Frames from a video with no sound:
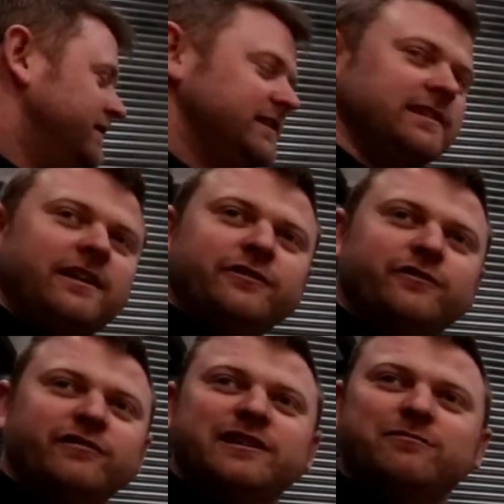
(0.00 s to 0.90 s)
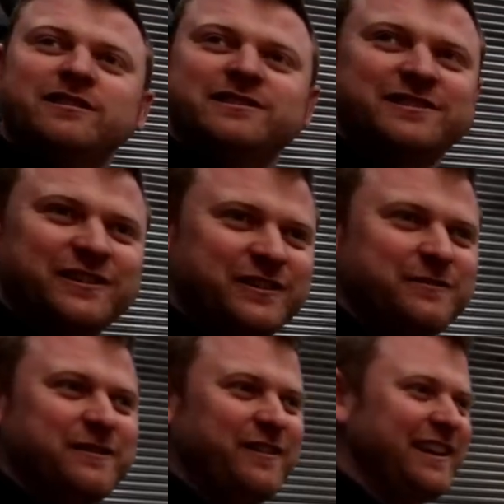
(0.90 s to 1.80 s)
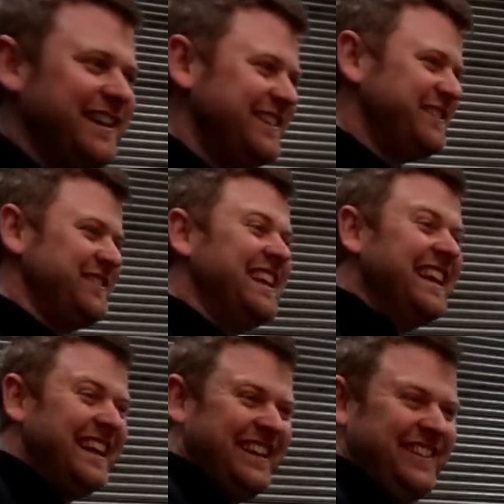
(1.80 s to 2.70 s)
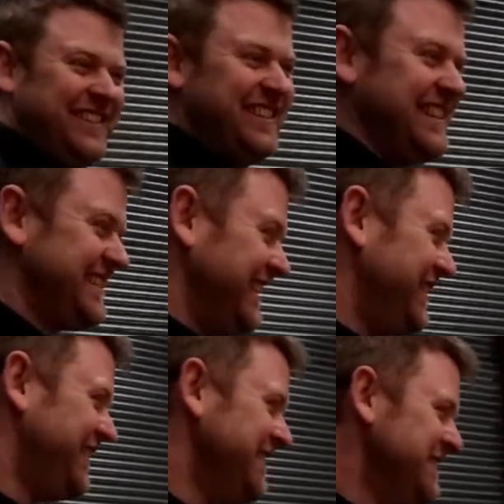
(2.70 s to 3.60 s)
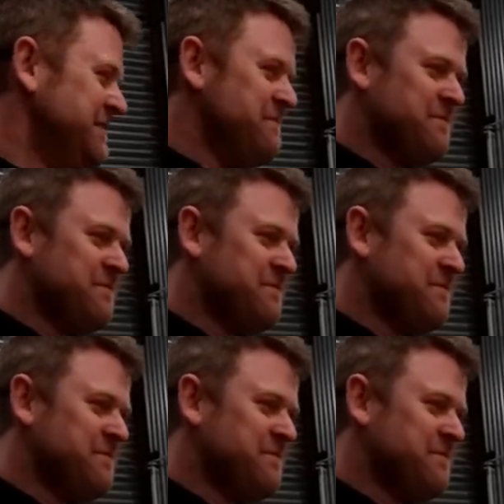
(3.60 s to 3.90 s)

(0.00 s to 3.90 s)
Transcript: I think our new 3D printer is going to come in fairly handy with a lot of that stuff.